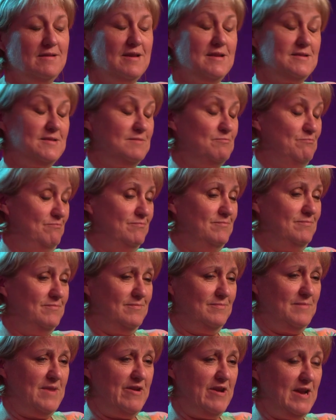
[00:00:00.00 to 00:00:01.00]
as
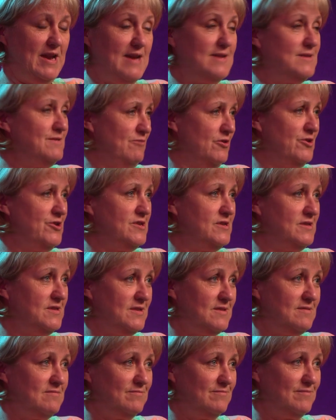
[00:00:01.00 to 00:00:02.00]
Mary Laz
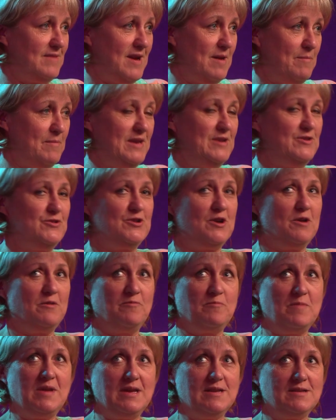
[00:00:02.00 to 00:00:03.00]
Rhonda's intro
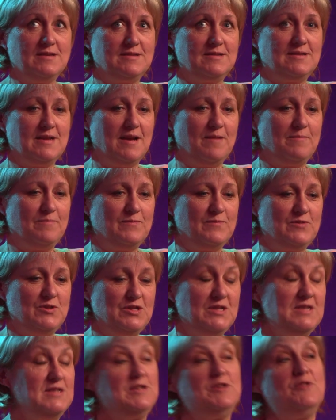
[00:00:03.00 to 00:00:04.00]
of me is,
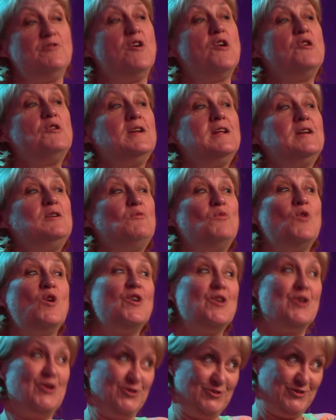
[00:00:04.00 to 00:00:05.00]
she's in her own little
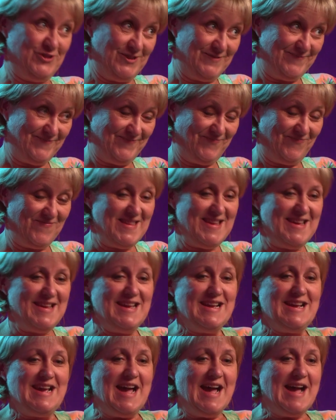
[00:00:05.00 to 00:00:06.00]
world,
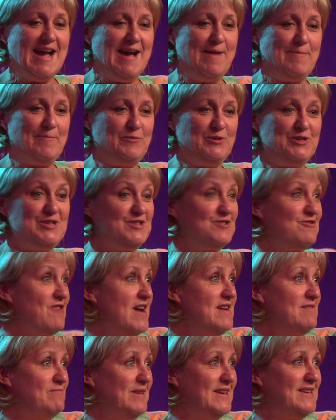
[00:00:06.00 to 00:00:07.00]
which is
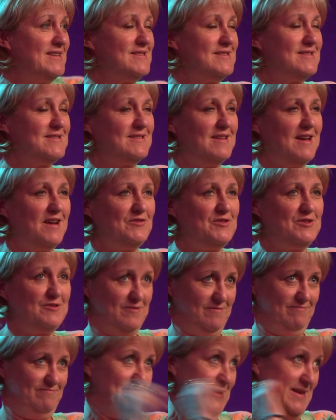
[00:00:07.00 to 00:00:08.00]
great because
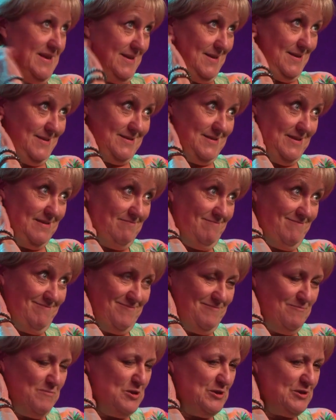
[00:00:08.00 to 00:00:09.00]
after many years in
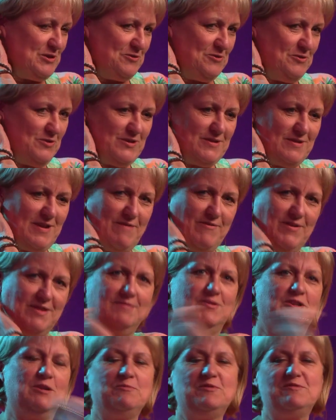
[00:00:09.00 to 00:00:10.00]
musicals and
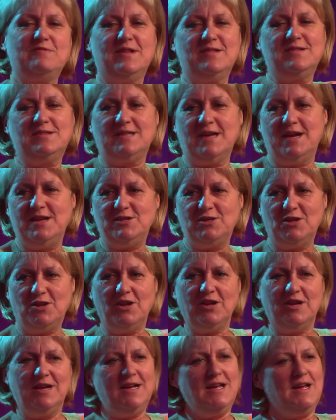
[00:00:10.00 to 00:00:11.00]
having jumped around the stage a
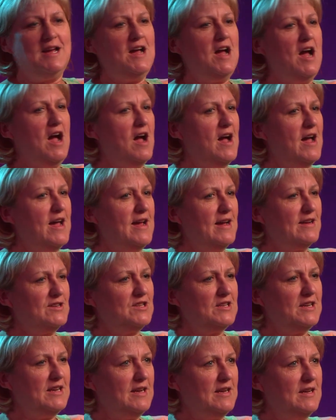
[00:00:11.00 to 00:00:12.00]
lot, I
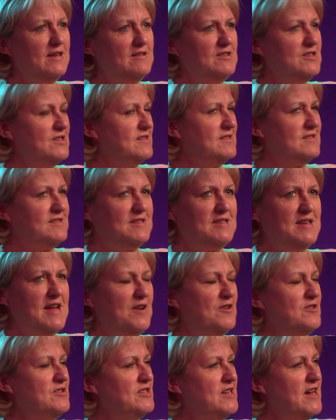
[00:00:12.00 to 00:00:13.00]
actually can just
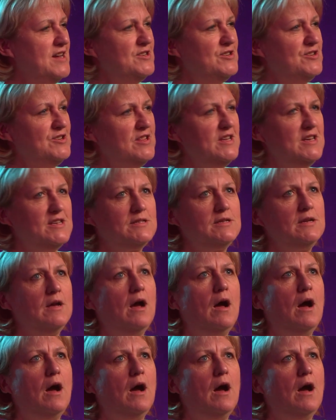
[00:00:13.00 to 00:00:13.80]
stand on stage and do this.